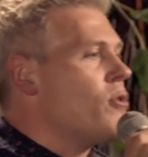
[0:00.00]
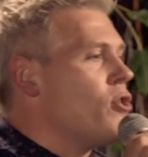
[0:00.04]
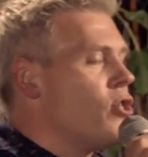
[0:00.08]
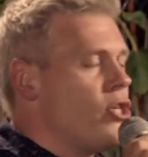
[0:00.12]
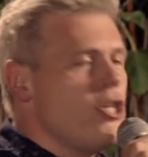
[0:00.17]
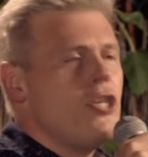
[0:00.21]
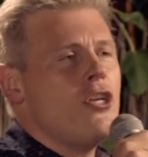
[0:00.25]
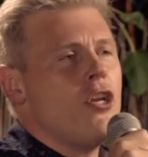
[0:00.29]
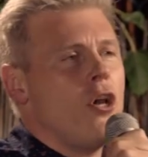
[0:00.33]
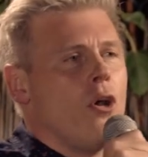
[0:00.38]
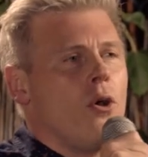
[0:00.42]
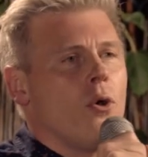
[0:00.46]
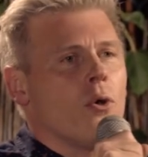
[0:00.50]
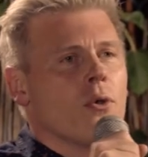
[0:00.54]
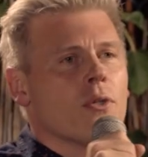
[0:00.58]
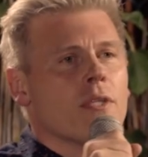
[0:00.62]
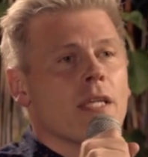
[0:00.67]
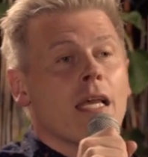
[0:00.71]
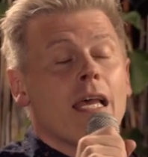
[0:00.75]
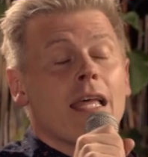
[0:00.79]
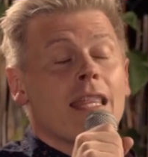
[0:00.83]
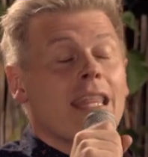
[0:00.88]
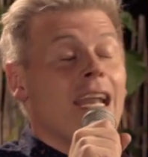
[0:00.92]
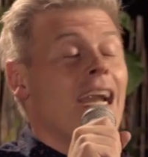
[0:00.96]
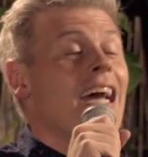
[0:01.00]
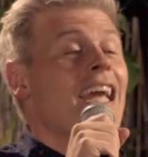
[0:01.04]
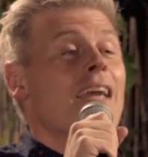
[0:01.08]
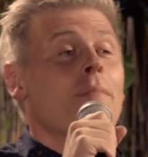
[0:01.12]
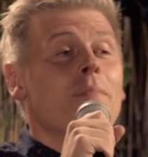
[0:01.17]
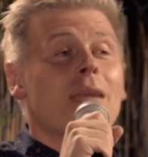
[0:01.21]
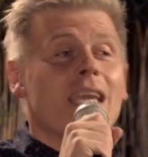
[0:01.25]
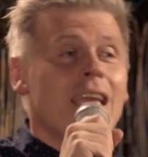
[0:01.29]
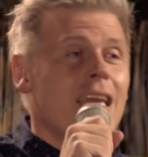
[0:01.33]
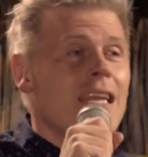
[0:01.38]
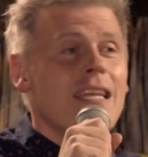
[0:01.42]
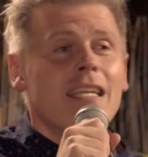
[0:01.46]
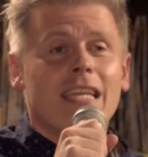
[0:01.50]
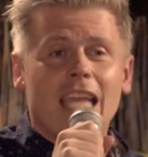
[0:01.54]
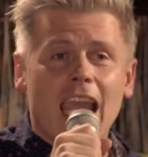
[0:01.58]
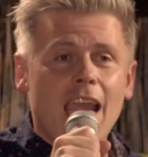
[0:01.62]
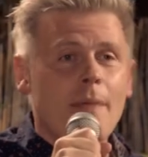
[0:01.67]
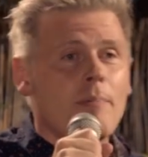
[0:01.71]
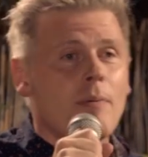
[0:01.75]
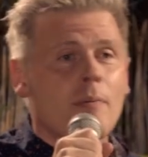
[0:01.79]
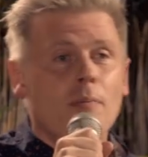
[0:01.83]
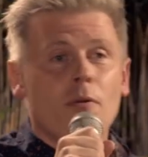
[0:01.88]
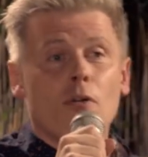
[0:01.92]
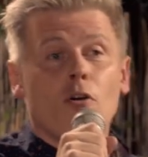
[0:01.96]
she knows that I am
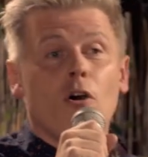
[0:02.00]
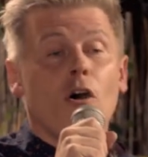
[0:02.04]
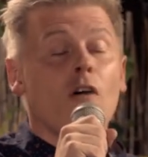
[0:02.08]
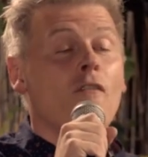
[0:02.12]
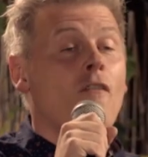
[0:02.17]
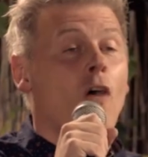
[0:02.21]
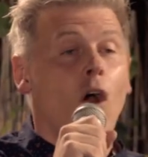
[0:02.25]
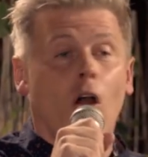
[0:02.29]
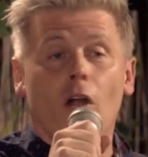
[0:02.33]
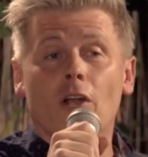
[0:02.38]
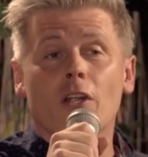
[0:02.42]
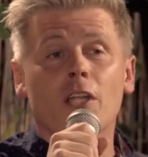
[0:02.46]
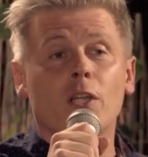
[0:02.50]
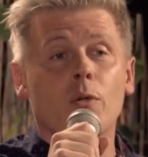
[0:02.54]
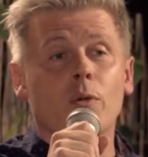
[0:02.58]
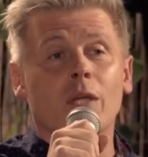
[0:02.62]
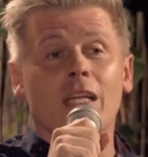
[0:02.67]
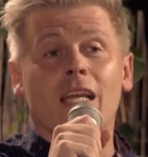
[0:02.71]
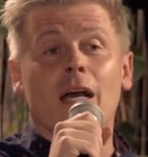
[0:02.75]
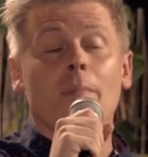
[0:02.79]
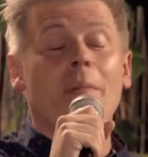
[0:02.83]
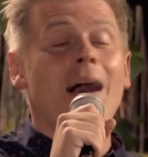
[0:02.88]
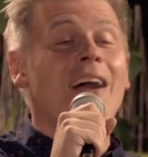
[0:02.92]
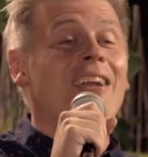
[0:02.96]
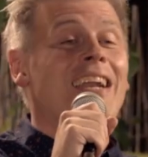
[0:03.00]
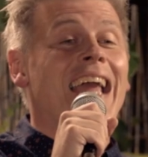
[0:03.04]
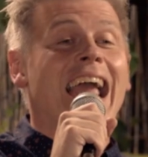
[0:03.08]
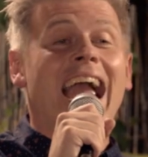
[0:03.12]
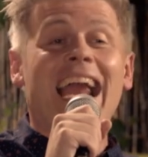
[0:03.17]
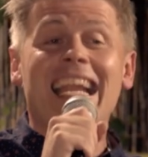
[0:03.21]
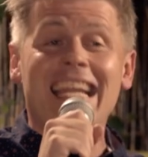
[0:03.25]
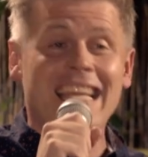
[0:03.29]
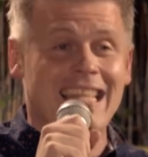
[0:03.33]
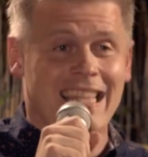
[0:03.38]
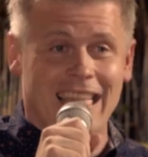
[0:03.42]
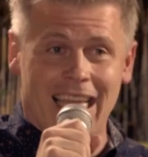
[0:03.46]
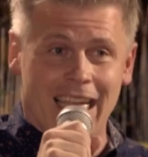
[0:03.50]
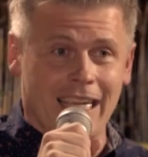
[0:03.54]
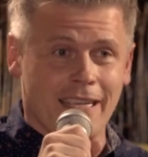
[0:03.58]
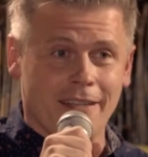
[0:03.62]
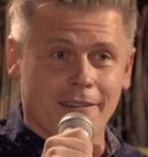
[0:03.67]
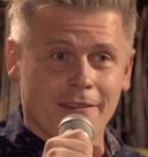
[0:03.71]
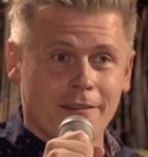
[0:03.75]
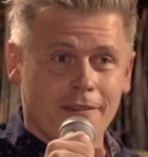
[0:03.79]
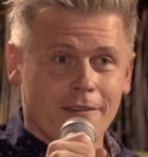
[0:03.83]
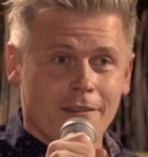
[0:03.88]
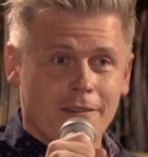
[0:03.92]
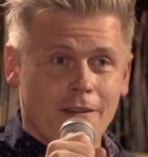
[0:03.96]
incapable of arguing about anything